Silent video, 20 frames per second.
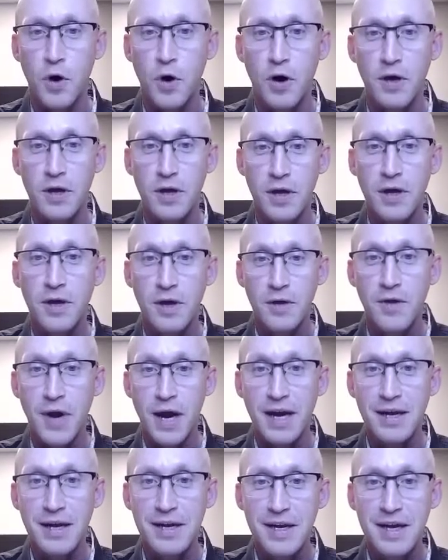Yeah.
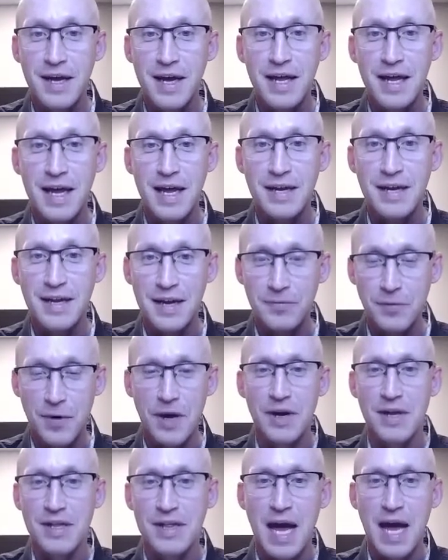Right. Yeah. And and
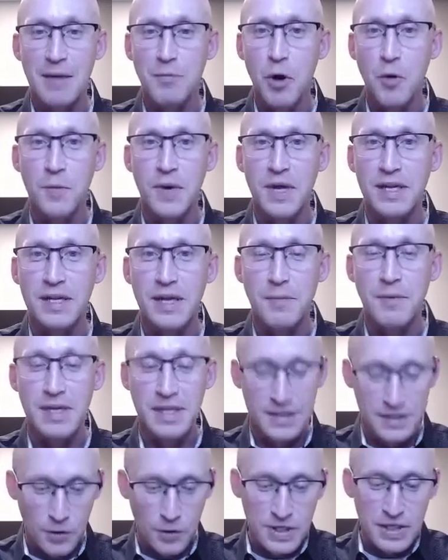where at that moment, I mean,
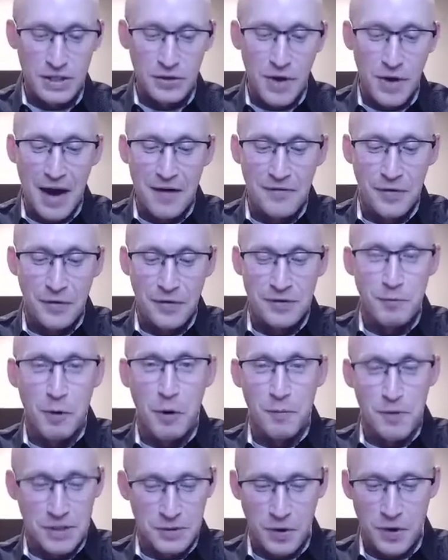so did you have those
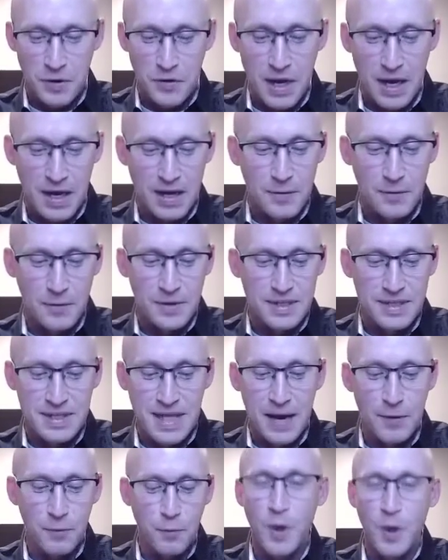moments where it was
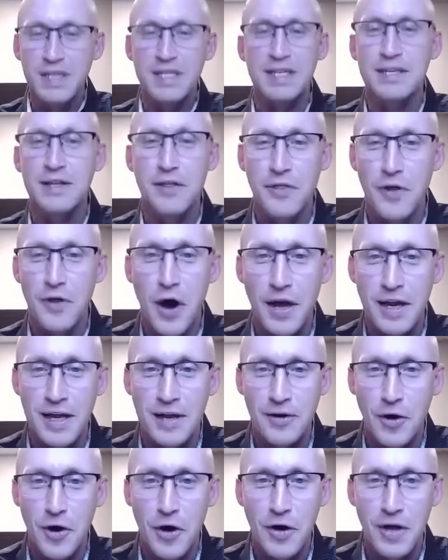that wasn't a thought
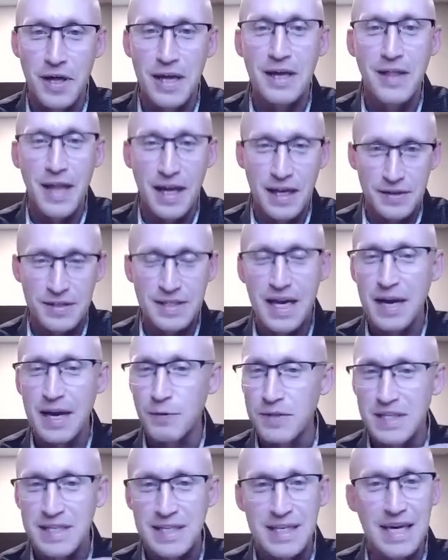at all? It, like you say, it
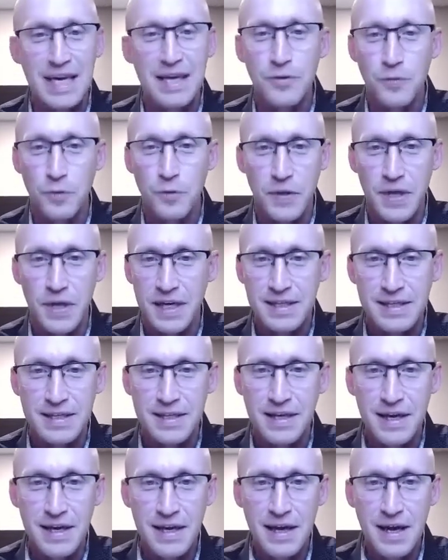was just get through this.
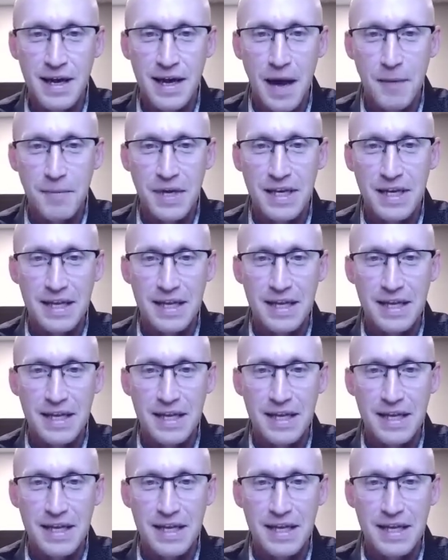I mean.